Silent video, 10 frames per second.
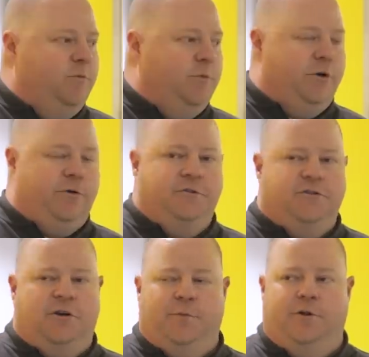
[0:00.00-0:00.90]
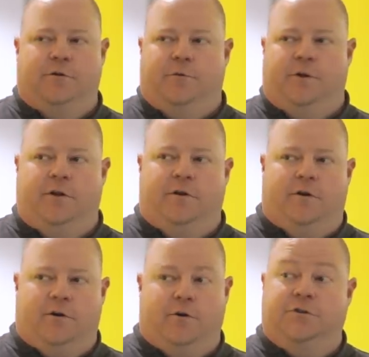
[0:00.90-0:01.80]
When recruits come into the arena and
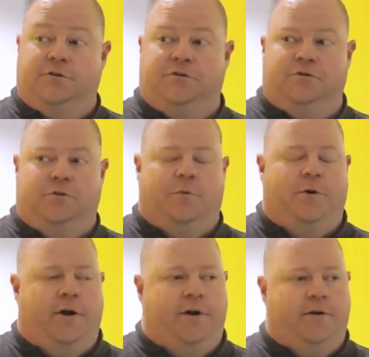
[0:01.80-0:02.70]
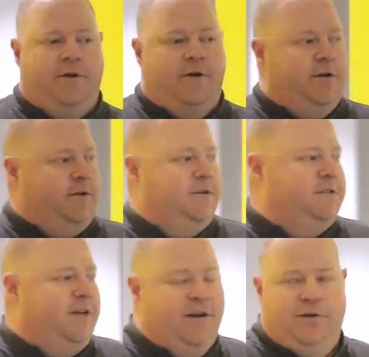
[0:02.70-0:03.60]
our coaches are showing them around, this
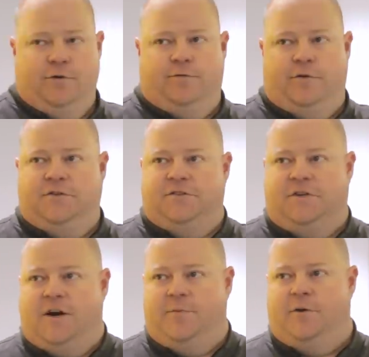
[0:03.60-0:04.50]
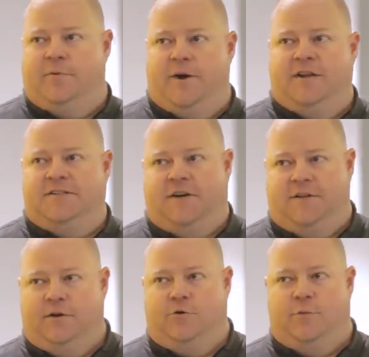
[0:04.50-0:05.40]
is kind of their first stop here, right outside
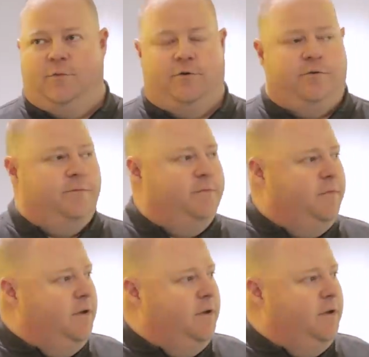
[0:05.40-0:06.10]
the equipment room.